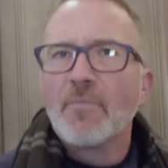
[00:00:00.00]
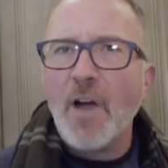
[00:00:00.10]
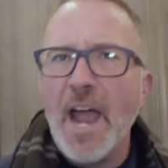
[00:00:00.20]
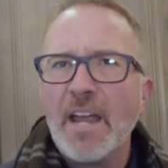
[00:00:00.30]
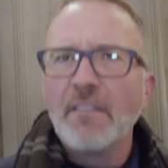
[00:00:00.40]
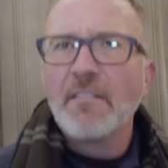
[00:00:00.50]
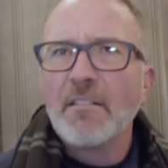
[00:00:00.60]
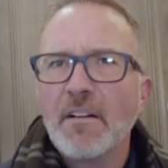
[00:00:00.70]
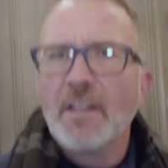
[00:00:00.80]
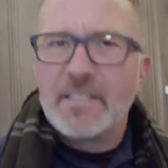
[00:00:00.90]
right?
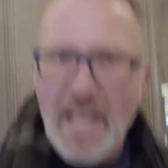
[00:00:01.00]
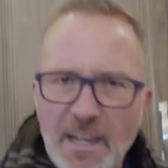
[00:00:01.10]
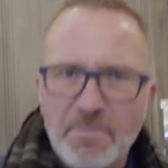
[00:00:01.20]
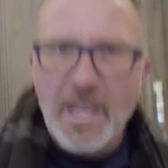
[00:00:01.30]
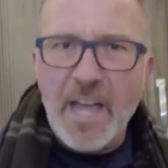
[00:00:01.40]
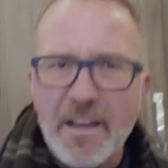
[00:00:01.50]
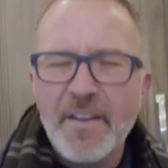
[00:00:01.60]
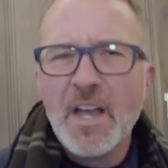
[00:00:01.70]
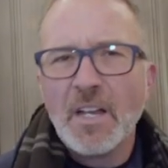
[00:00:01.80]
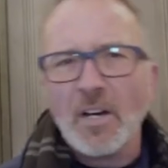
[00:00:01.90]
Tell them,
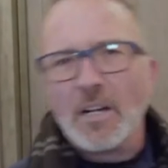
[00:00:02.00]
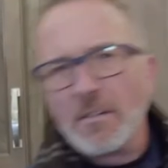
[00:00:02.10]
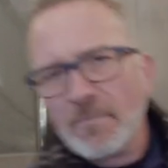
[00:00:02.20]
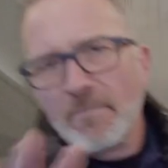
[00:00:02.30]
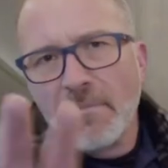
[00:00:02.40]
Kev, look,